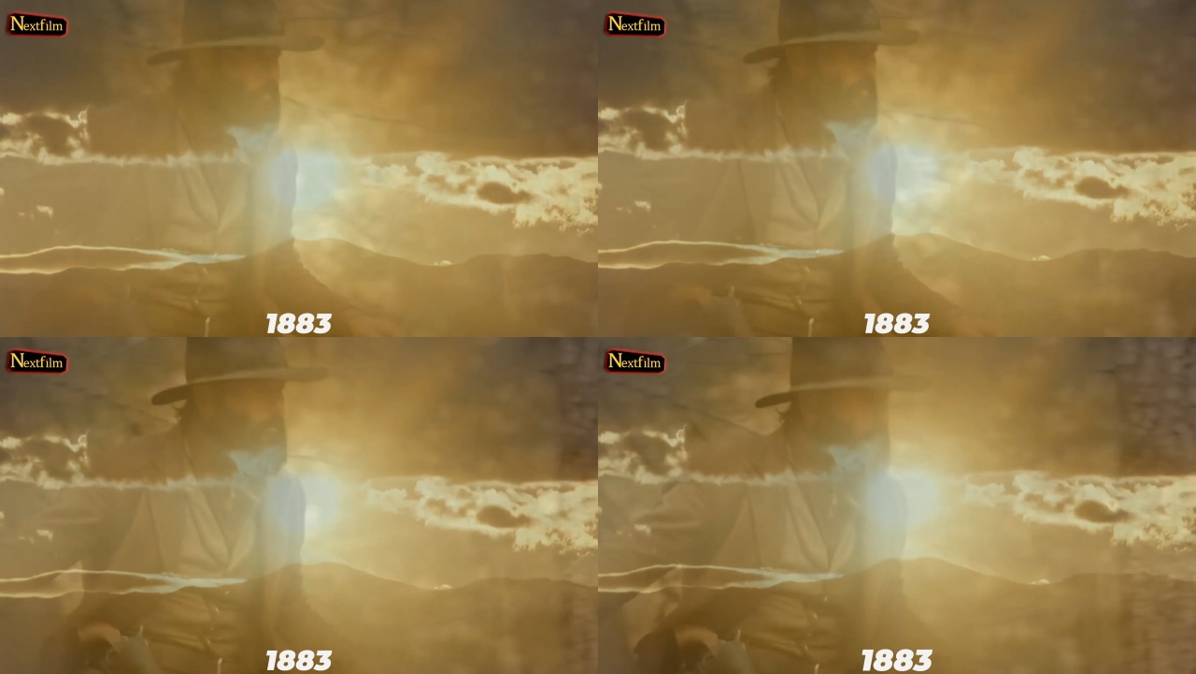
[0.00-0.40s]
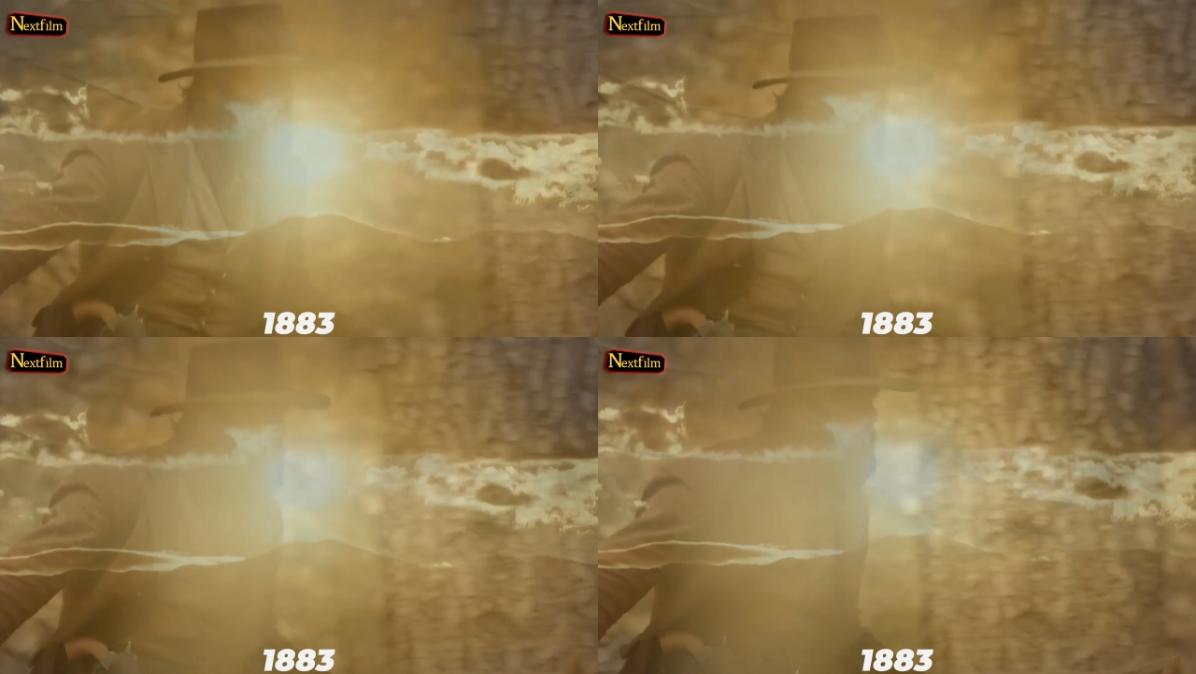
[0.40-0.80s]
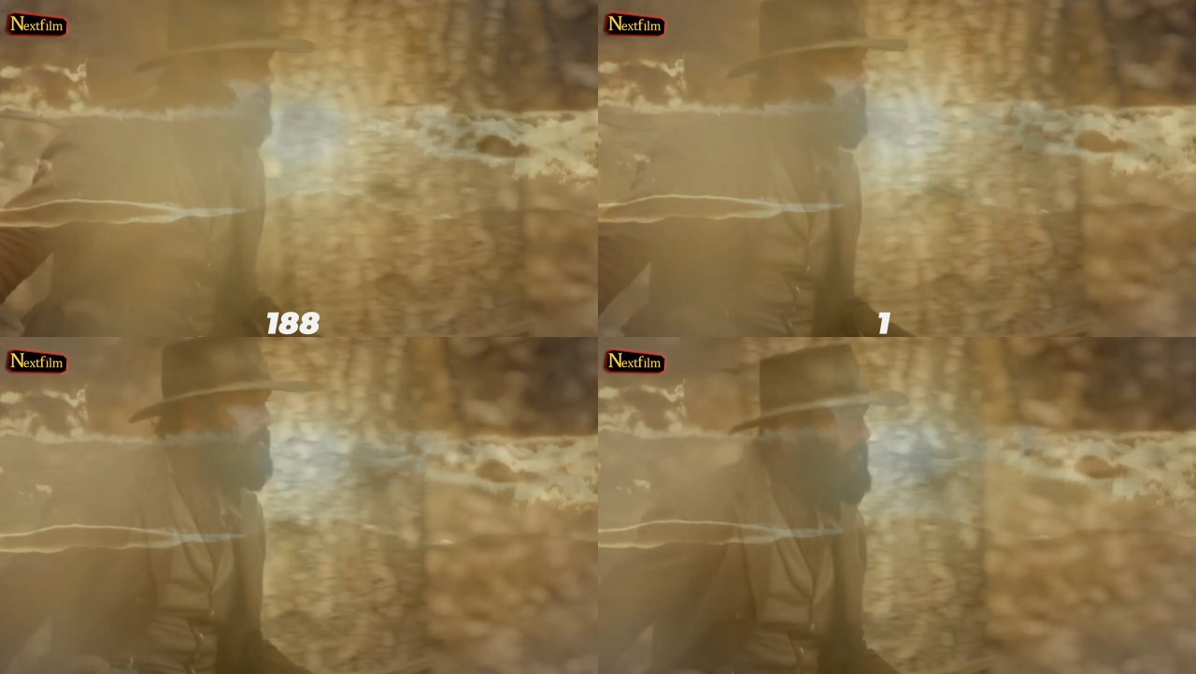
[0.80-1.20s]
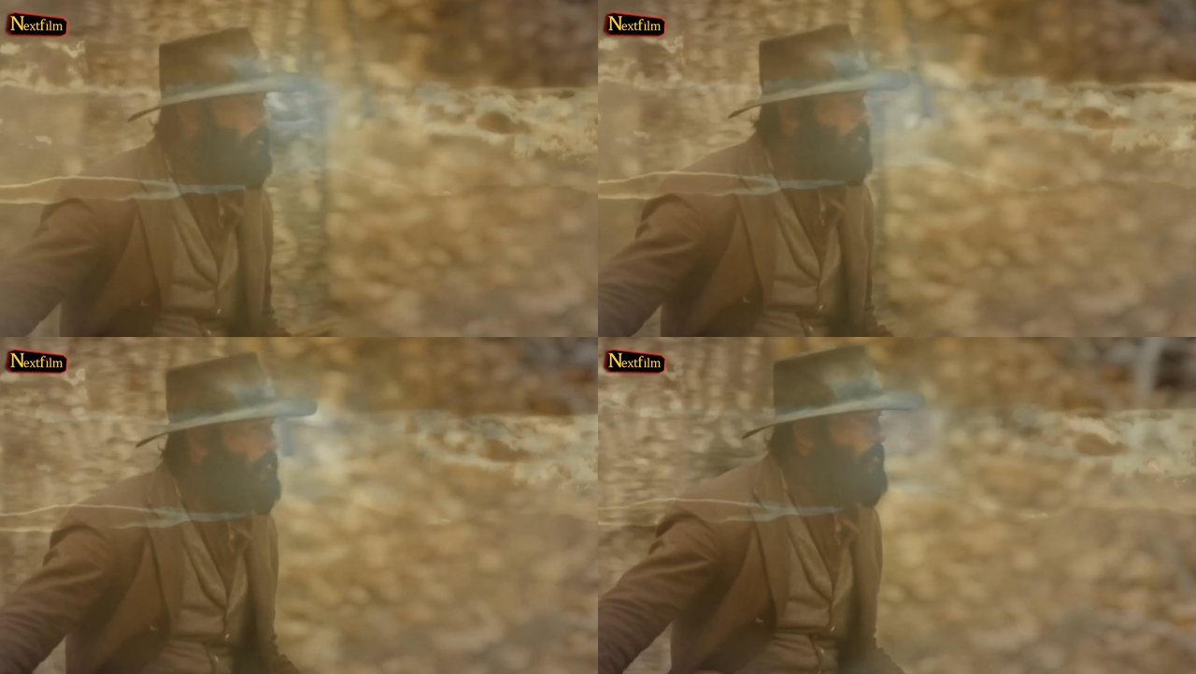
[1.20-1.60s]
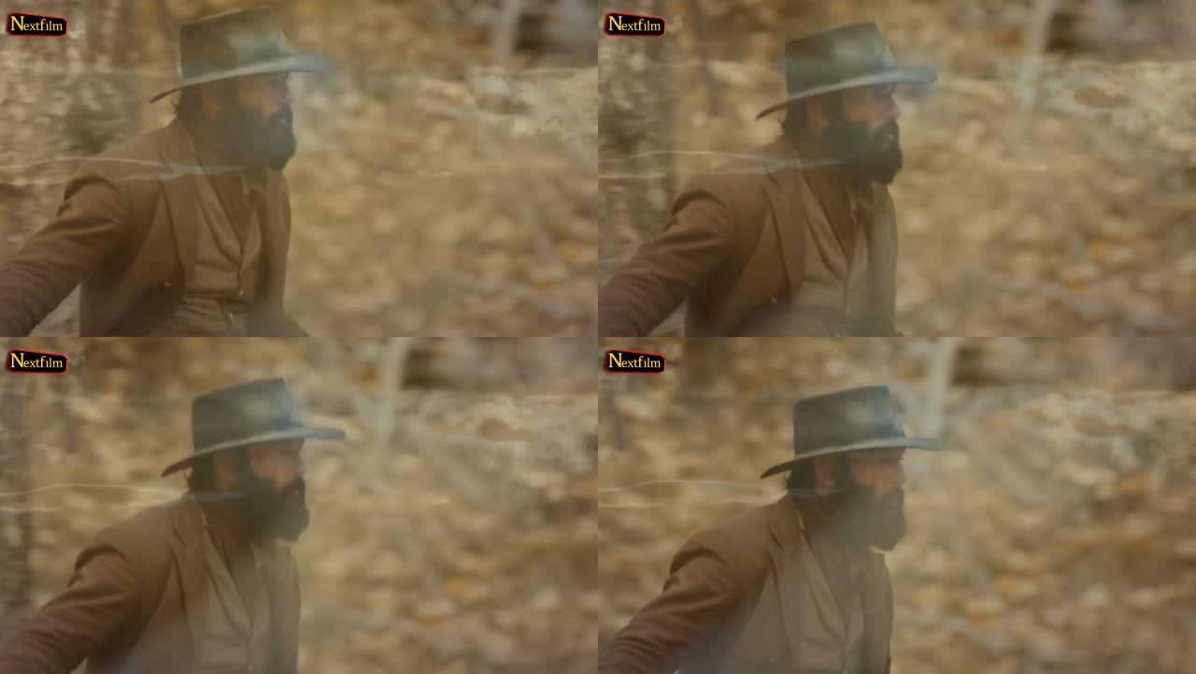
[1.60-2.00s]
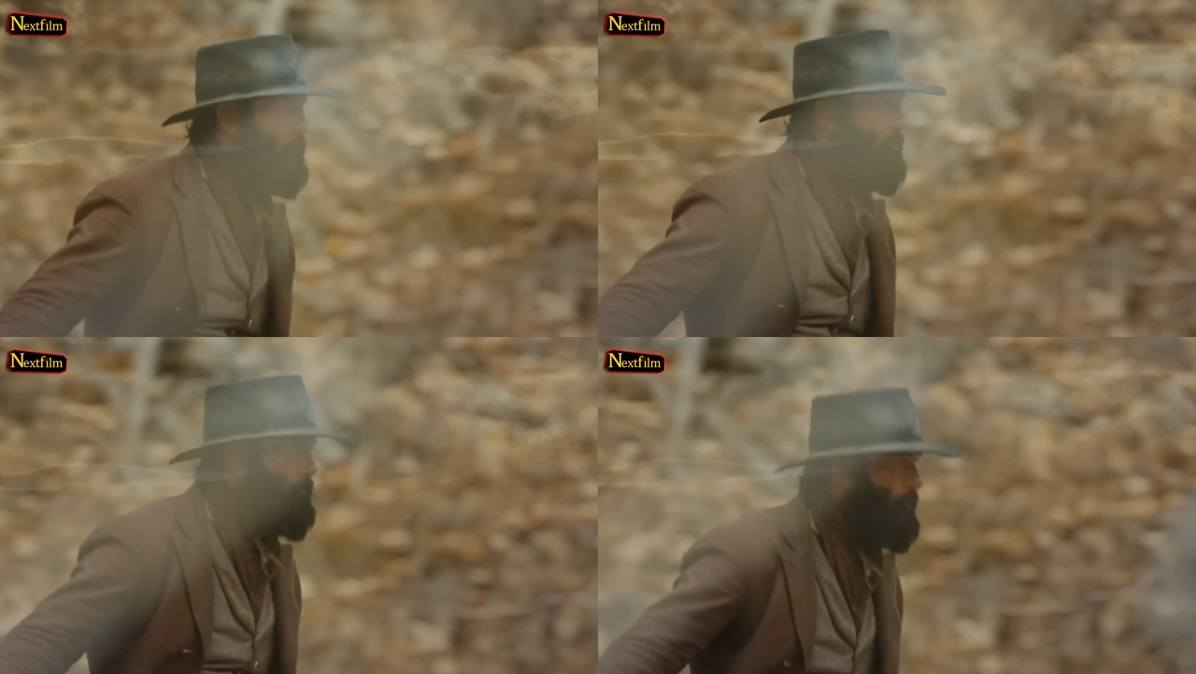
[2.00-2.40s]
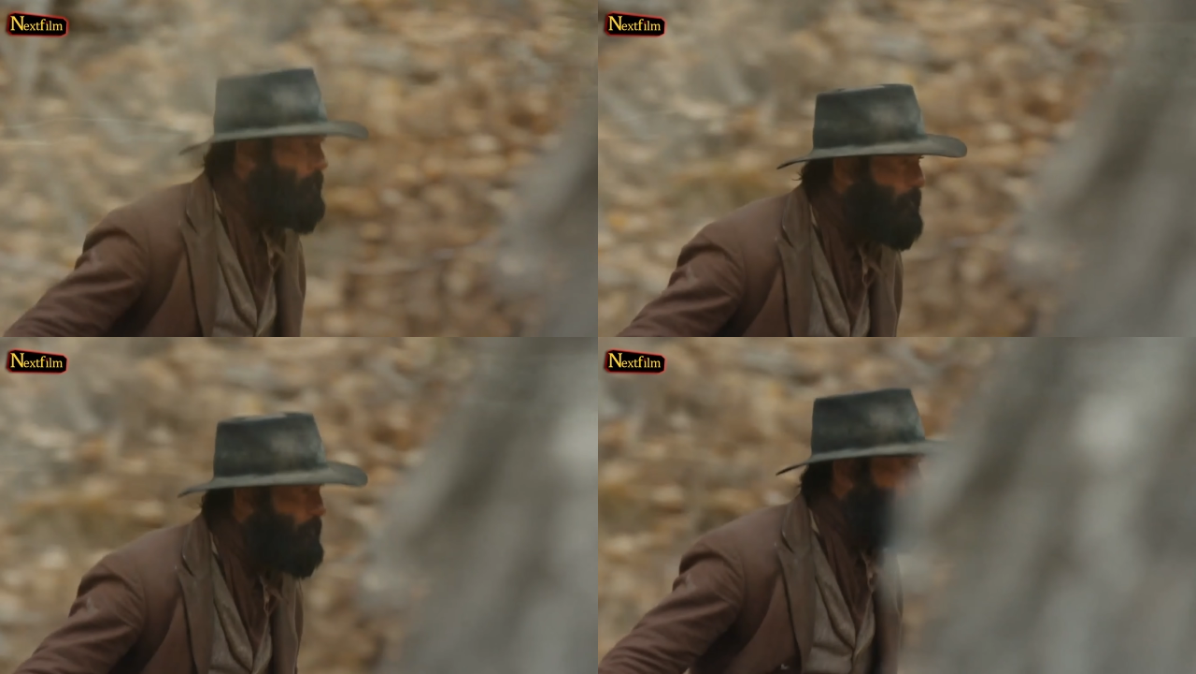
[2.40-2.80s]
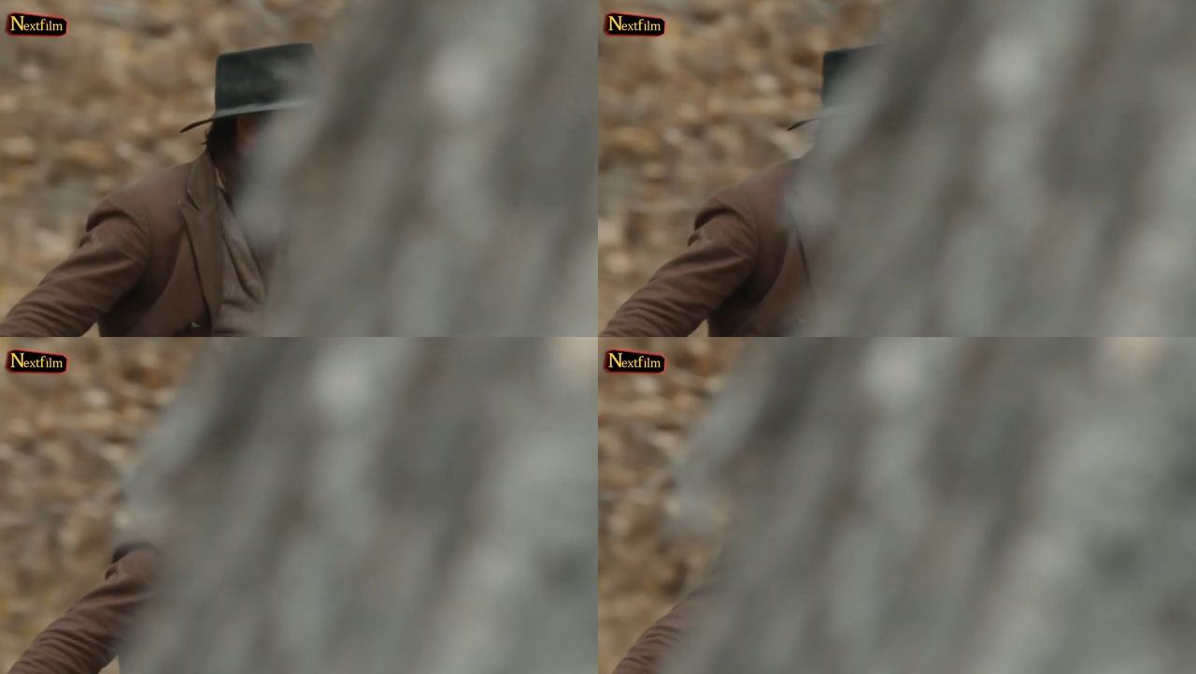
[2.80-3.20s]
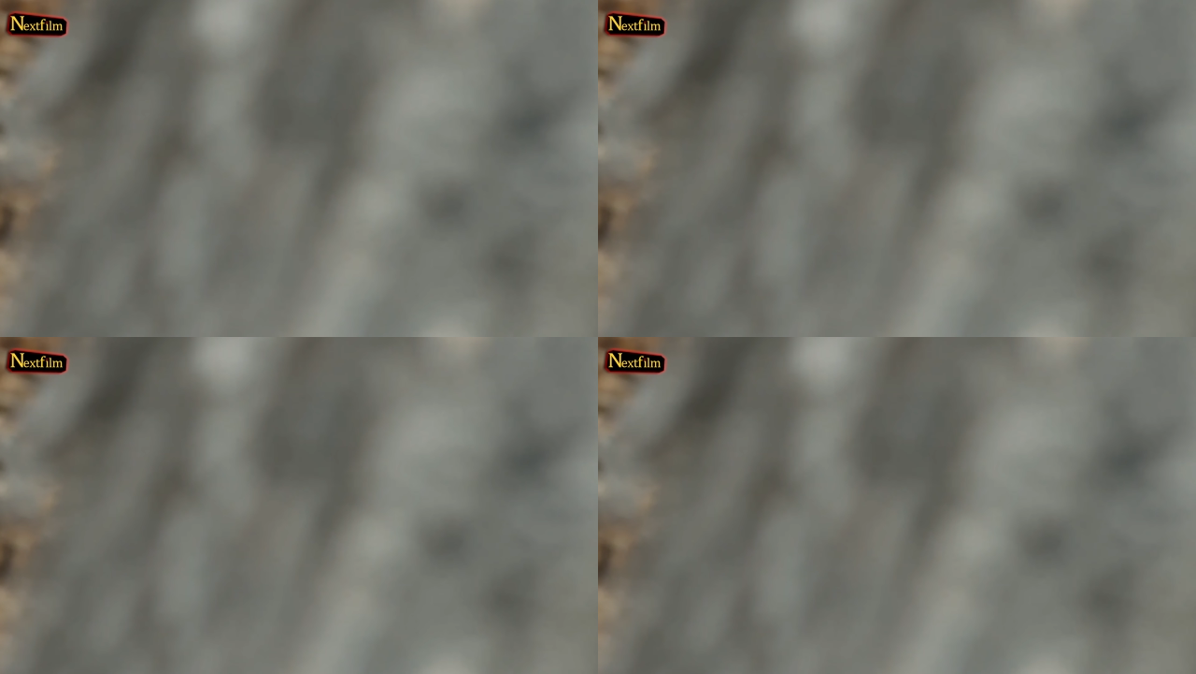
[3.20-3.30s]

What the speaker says: No face is visible, so there are no lips to read.